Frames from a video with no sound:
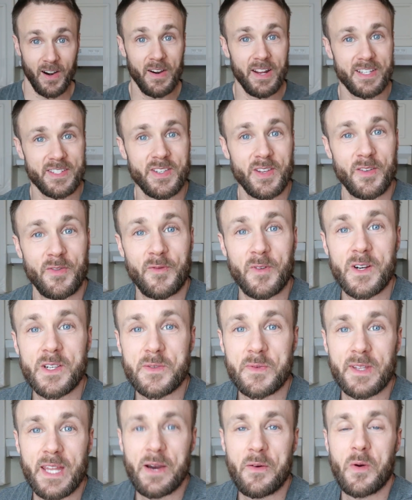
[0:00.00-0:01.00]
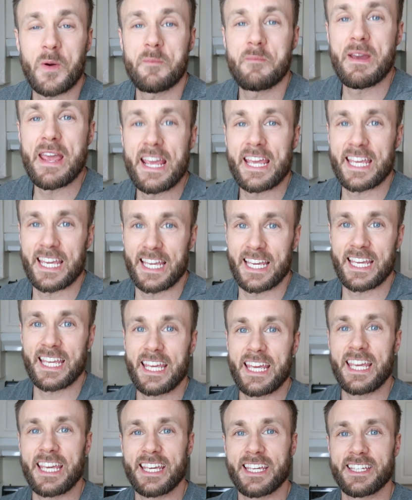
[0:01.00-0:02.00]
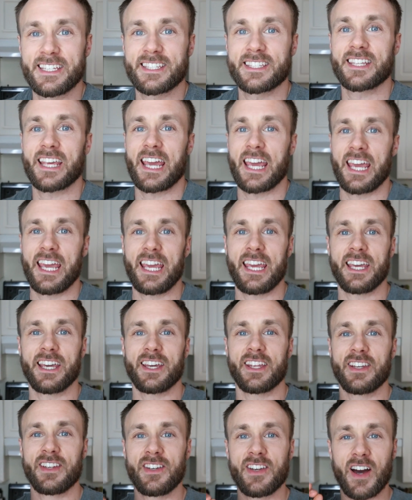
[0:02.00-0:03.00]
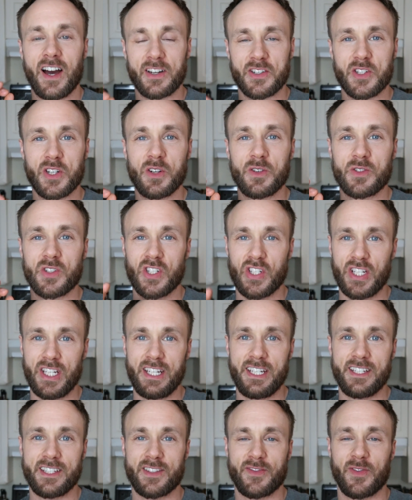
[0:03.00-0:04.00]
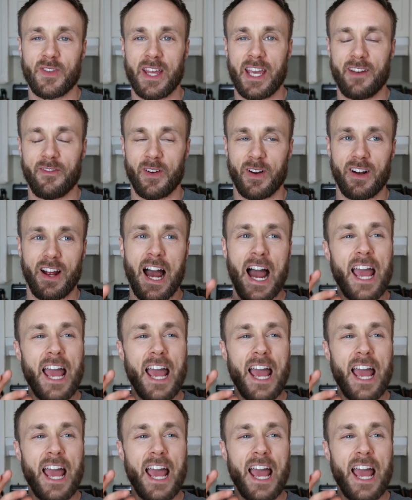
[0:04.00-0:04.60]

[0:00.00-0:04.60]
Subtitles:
All right, so the first one that we're making is a nacho cheese flavor.